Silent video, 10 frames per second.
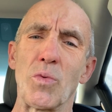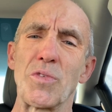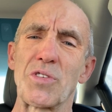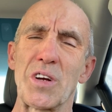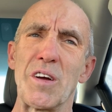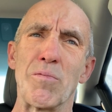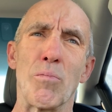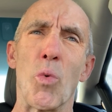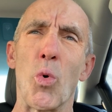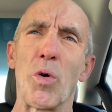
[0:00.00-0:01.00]
We've saved
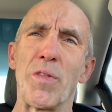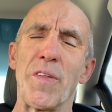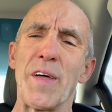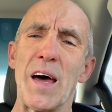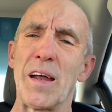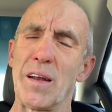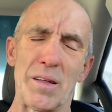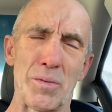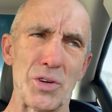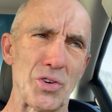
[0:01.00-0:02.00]
more than that
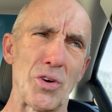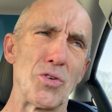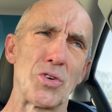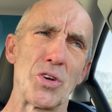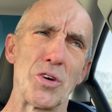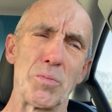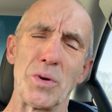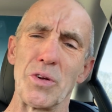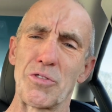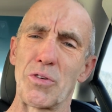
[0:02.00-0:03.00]
because their utility
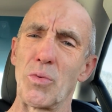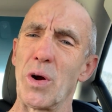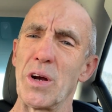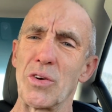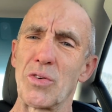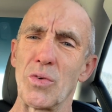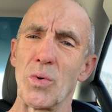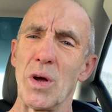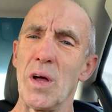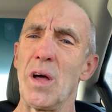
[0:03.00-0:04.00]
bills could run
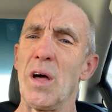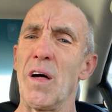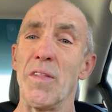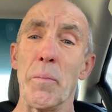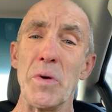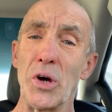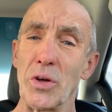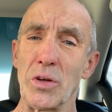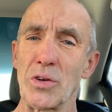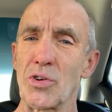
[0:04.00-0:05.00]
into the
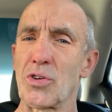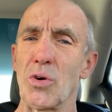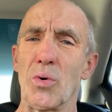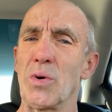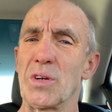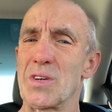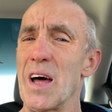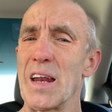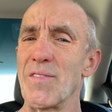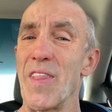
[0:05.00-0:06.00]
millions, so it's
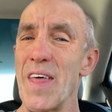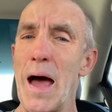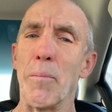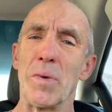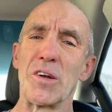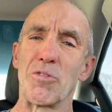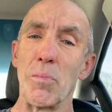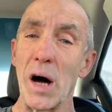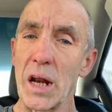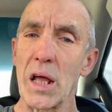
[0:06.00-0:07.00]
not even that much
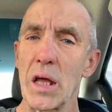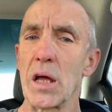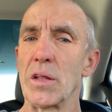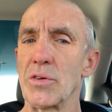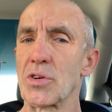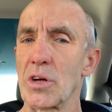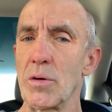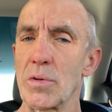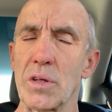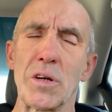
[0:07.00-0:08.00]
money in the
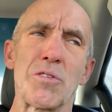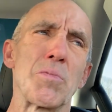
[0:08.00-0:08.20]
scheme of things.